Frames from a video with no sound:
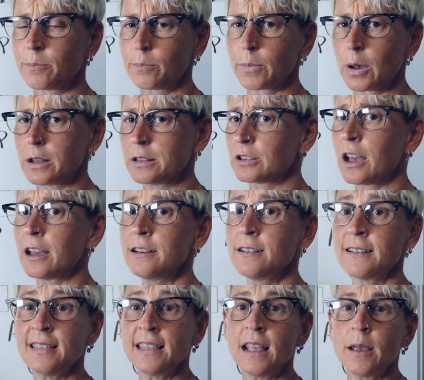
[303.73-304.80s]
bonds on,
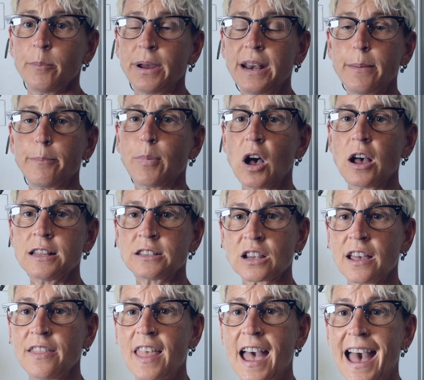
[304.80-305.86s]
but it bonds
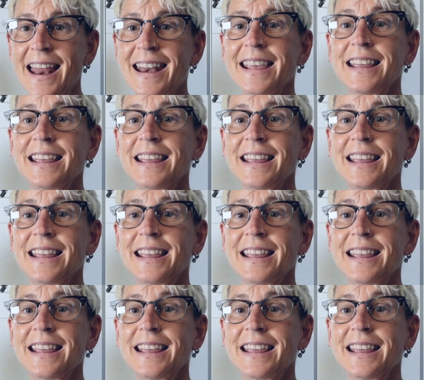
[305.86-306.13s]
on that.